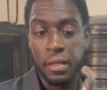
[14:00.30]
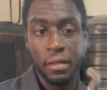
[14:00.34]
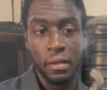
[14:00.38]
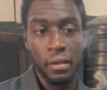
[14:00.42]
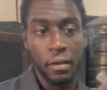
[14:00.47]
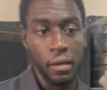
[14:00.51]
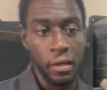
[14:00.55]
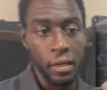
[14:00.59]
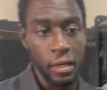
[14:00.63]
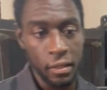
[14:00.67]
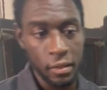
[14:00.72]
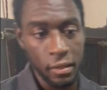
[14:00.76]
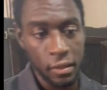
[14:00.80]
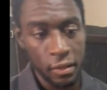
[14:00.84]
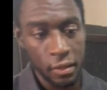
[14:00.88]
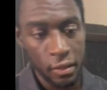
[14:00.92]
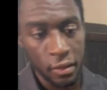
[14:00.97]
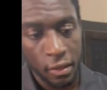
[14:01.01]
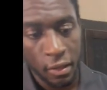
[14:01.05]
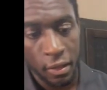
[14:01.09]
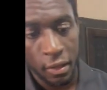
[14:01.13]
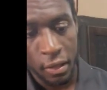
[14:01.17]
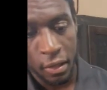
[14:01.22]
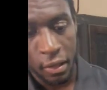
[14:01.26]
Alright?
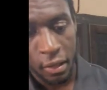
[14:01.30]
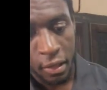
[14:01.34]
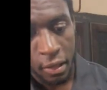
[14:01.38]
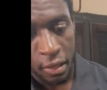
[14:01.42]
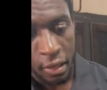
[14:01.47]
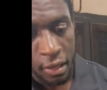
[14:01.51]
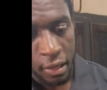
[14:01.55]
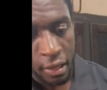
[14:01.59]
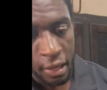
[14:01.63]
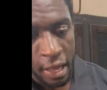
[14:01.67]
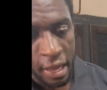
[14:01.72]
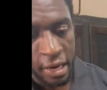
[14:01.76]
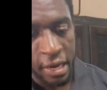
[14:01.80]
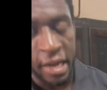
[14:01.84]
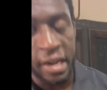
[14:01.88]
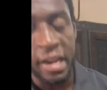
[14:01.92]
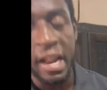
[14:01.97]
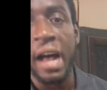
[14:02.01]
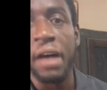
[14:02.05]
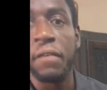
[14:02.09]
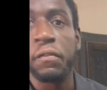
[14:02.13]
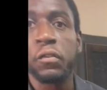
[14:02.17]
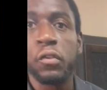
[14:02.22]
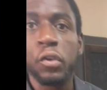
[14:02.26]
And then
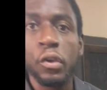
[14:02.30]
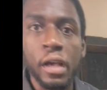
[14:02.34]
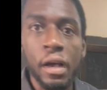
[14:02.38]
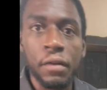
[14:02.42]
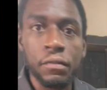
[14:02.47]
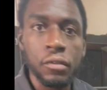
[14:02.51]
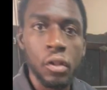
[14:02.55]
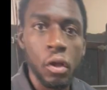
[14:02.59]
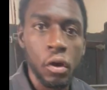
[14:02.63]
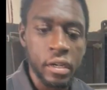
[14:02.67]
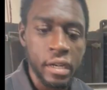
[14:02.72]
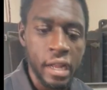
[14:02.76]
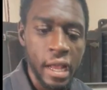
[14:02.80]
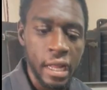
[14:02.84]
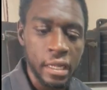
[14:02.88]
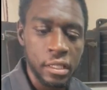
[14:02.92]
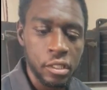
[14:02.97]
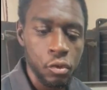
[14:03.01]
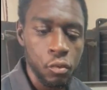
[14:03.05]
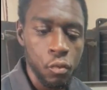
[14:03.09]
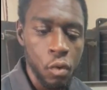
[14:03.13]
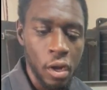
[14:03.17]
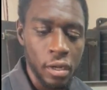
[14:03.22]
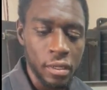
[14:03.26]
after you have done that,
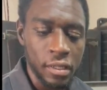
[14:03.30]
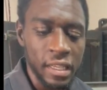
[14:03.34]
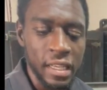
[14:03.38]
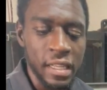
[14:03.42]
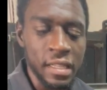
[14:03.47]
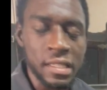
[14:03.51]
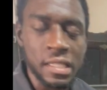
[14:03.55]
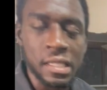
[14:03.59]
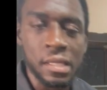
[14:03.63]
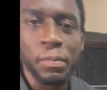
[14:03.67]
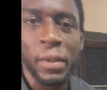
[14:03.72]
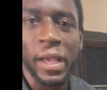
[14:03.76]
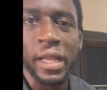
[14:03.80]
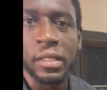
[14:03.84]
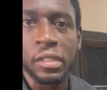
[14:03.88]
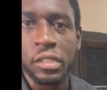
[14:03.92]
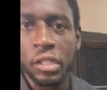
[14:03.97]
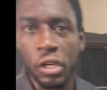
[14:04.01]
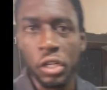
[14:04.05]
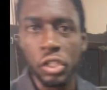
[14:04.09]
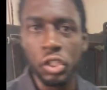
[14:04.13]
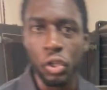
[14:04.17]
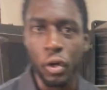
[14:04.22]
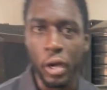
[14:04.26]
you want to inspect
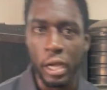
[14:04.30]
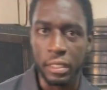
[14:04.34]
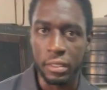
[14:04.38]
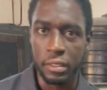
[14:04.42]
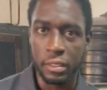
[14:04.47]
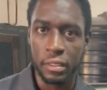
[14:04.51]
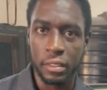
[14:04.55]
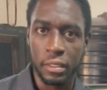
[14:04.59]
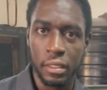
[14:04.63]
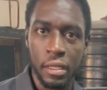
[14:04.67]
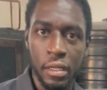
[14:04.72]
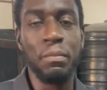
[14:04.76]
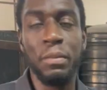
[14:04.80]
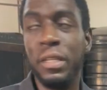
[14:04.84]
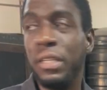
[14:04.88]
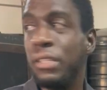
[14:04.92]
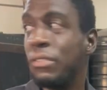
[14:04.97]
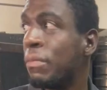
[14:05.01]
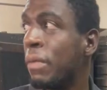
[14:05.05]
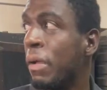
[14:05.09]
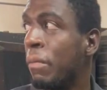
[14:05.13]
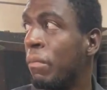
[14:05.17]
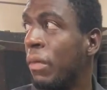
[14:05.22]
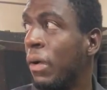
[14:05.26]
your joint. Please
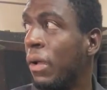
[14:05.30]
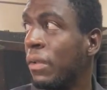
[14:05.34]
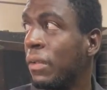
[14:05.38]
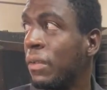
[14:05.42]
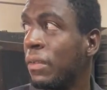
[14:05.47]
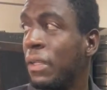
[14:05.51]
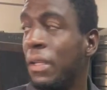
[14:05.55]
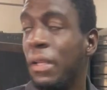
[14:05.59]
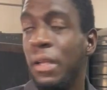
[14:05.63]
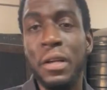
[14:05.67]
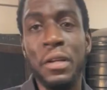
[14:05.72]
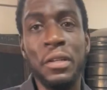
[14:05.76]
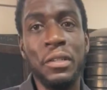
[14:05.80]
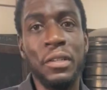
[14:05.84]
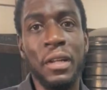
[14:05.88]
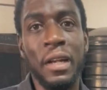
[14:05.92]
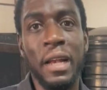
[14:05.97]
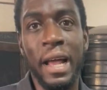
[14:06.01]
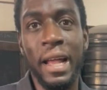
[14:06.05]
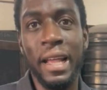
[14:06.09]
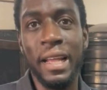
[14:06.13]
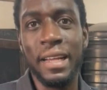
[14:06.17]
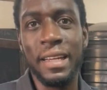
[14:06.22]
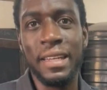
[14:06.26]
remember to
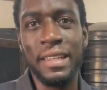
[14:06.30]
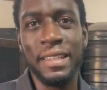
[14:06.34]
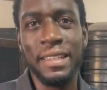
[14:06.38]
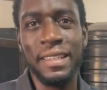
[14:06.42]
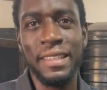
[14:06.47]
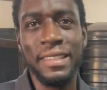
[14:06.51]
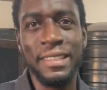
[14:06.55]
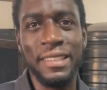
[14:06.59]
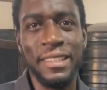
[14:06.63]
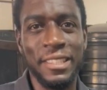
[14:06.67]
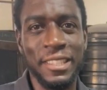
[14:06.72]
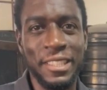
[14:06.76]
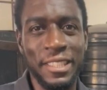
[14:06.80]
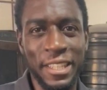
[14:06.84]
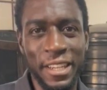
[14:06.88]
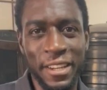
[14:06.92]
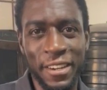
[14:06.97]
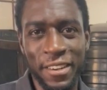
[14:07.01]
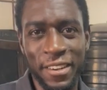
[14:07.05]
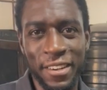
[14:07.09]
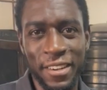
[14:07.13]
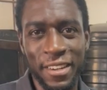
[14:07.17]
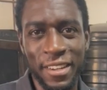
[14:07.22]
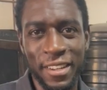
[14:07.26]
like, to
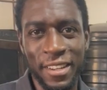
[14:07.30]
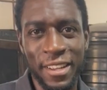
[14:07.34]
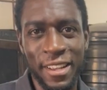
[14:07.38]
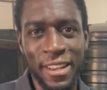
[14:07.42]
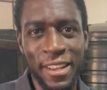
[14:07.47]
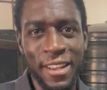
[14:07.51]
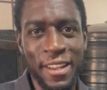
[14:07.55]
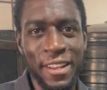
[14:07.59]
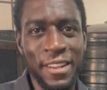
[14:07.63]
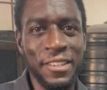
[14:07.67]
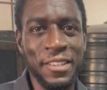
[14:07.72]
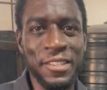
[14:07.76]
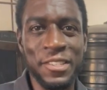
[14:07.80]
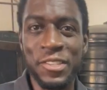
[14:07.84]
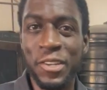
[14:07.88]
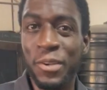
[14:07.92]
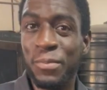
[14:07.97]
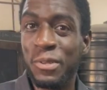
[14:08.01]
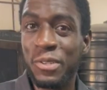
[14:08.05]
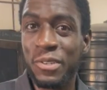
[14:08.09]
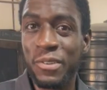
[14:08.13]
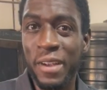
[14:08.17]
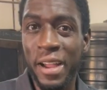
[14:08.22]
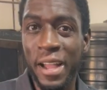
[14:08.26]
share, to
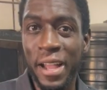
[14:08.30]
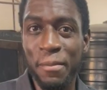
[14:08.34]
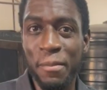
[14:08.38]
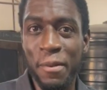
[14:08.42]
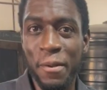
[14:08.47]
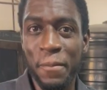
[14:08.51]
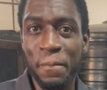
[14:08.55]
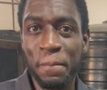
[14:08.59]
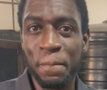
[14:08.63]
subscribe,